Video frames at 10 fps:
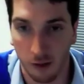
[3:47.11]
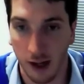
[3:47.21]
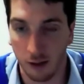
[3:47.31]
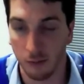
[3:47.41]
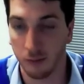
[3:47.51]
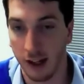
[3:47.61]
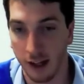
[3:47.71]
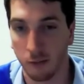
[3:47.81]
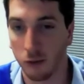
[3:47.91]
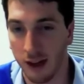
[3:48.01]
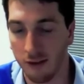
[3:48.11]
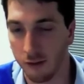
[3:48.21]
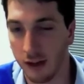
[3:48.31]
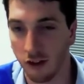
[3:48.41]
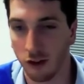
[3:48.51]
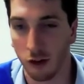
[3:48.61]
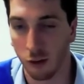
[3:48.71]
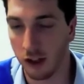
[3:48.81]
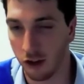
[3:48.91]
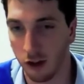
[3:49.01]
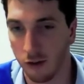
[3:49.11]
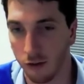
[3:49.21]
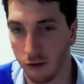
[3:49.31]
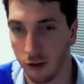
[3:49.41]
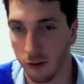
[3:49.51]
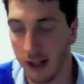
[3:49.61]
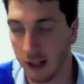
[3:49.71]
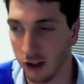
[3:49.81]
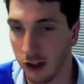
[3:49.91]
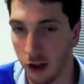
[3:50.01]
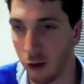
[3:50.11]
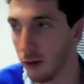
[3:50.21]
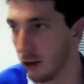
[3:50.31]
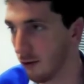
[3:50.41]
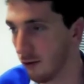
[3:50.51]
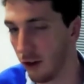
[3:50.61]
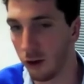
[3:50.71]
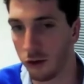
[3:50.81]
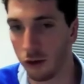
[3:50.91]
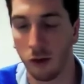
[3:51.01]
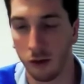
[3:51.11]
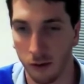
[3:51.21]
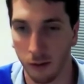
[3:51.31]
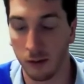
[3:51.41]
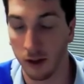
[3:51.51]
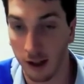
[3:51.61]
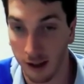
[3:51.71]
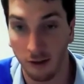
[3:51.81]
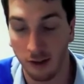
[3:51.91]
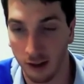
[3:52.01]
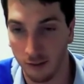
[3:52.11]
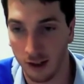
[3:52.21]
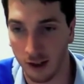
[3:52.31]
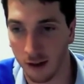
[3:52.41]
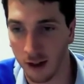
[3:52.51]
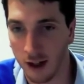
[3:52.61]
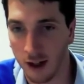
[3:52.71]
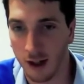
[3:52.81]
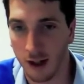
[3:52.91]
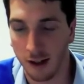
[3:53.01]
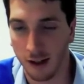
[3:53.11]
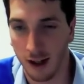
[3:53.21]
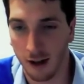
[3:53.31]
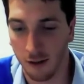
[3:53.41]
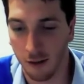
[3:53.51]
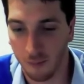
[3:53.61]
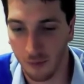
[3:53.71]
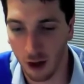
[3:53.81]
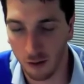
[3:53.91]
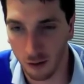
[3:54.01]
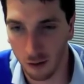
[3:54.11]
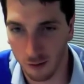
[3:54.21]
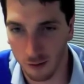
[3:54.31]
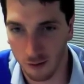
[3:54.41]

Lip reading: It will help them take on board that information, switch off from actually who was at fault or what was supposed to be done, and they've seen the video. Now, I've sort of